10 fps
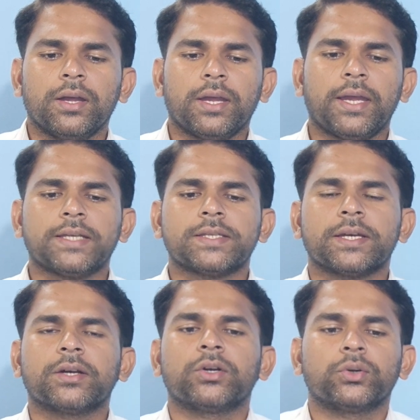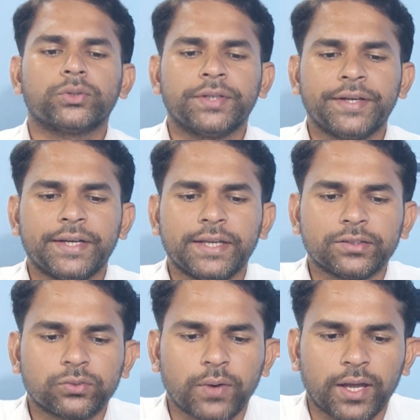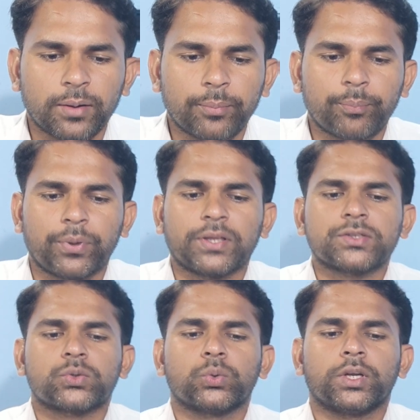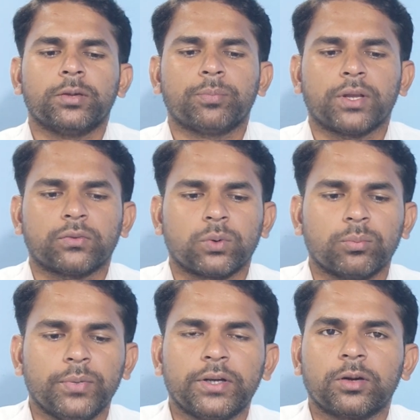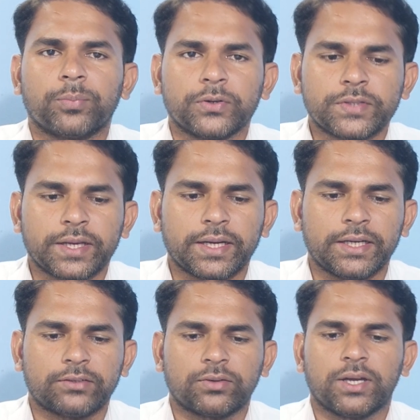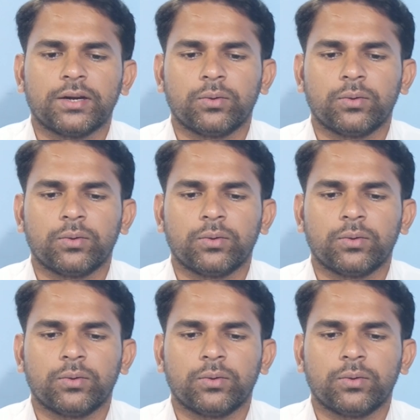a is equal to 3t square plus 2t plus 1 meter per second square.